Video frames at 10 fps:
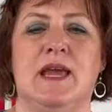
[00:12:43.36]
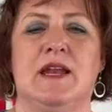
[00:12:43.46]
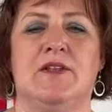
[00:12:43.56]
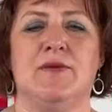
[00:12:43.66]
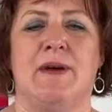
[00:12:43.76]

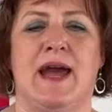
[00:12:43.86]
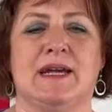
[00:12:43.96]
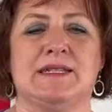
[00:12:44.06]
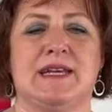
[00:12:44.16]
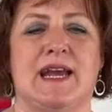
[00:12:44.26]
And on the
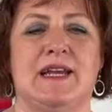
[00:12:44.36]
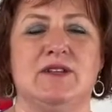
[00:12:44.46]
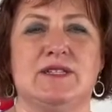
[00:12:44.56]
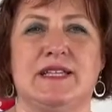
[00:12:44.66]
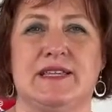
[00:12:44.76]
back side,
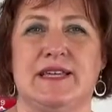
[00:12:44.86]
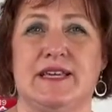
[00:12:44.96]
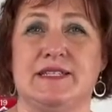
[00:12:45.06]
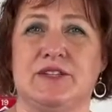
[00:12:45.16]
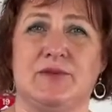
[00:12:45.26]
you'll see the
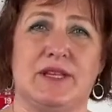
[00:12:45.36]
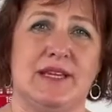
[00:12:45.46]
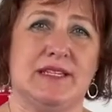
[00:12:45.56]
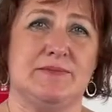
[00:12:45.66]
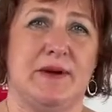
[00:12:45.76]
easy
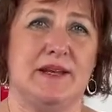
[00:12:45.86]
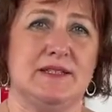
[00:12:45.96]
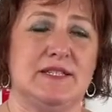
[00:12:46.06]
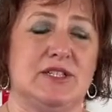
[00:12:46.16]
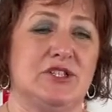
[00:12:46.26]
release
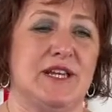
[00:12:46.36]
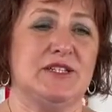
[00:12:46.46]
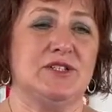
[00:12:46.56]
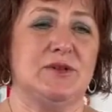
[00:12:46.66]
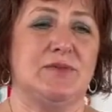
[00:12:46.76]
button to
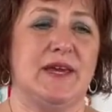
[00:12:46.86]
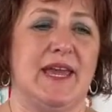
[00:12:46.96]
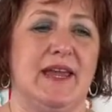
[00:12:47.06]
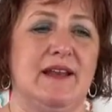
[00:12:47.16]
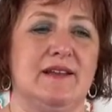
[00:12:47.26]
change the
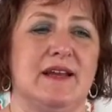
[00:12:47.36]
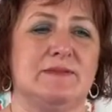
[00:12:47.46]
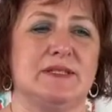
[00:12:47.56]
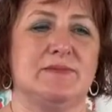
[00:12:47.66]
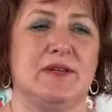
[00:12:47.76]
blade.
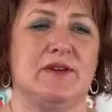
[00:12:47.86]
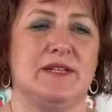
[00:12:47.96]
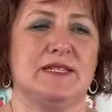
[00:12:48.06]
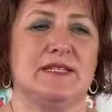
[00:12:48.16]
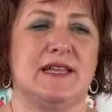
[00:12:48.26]
I'm simply going
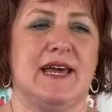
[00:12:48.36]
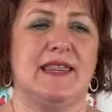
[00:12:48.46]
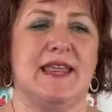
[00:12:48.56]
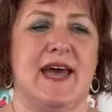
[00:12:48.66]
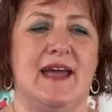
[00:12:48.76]
to
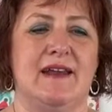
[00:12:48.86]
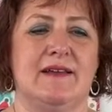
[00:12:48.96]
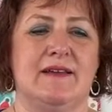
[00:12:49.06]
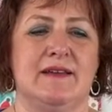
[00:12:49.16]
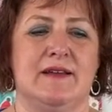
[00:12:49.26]
slide that,
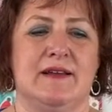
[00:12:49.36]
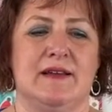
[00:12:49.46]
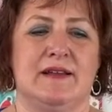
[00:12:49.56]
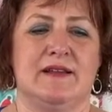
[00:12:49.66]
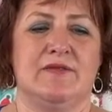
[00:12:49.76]

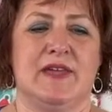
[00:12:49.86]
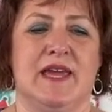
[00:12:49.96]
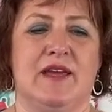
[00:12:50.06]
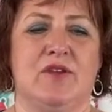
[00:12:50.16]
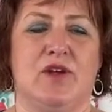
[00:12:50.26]
lift the
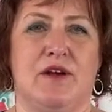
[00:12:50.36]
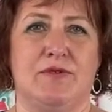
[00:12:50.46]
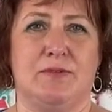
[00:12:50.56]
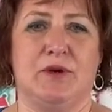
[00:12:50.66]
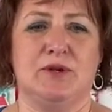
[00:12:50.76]
handle
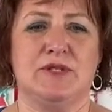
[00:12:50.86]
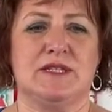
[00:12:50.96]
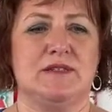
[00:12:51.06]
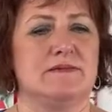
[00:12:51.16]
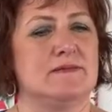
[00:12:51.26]
off the
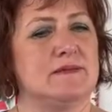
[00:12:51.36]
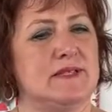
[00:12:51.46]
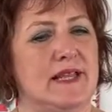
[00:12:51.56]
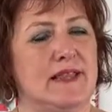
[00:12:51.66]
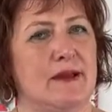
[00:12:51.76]
post,
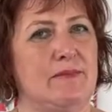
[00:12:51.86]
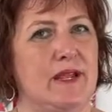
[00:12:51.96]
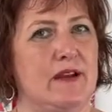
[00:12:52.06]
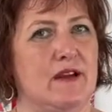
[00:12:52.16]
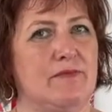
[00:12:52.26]
take that
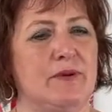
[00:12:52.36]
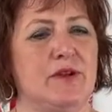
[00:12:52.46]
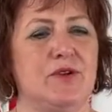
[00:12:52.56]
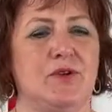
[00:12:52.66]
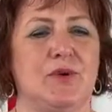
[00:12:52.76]
blade off, put
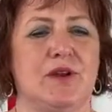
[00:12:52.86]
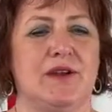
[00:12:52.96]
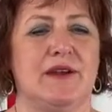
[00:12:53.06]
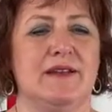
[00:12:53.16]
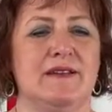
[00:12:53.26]
a new one
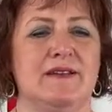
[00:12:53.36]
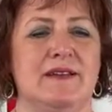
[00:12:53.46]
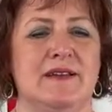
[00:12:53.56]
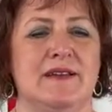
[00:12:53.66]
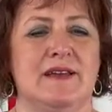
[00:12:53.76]
on,
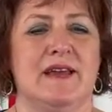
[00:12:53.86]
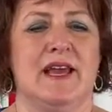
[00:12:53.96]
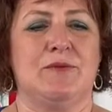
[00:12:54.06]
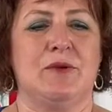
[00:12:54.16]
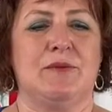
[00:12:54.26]

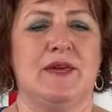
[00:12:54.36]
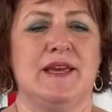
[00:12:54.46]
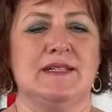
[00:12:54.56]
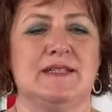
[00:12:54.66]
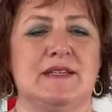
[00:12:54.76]
and
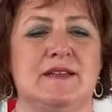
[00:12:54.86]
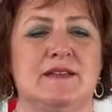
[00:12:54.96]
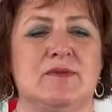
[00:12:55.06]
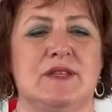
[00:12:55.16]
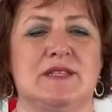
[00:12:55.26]
replace
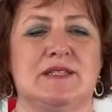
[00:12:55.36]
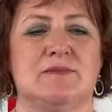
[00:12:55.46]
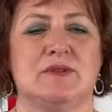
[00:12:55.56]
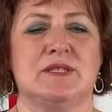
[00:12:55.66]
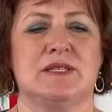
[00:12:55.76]
with a
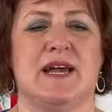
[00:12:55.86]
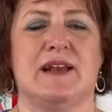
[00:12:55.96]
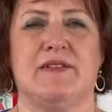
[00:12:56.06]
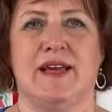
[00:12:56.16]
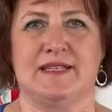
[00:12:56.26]
simple
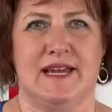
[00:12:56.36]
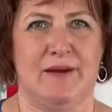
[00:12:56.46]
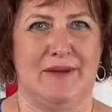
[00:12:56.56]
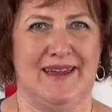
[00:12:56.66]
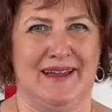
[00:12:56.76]
slide of that
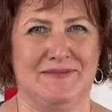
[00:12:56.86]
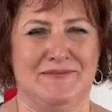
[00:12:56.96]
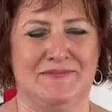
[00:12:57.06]
tab again.